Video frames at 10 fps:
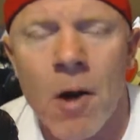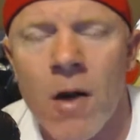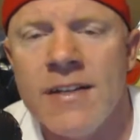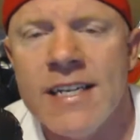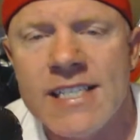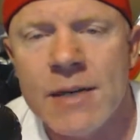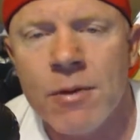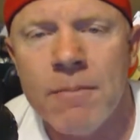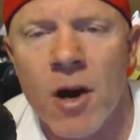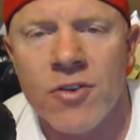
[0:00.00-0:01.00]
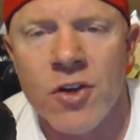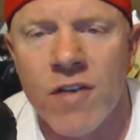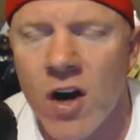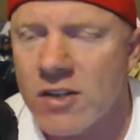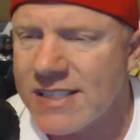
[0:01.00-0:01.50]
part of the DC Rebirth
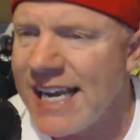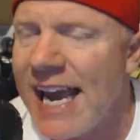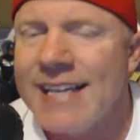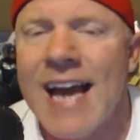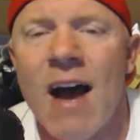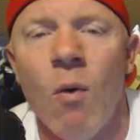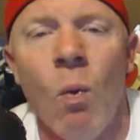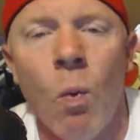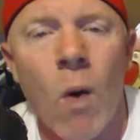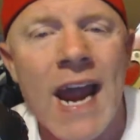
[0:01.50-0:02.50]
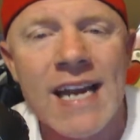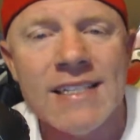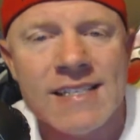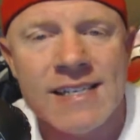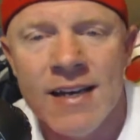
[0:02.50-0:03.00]
universe. Cannot
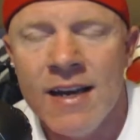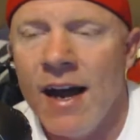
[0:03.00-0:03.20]
wait.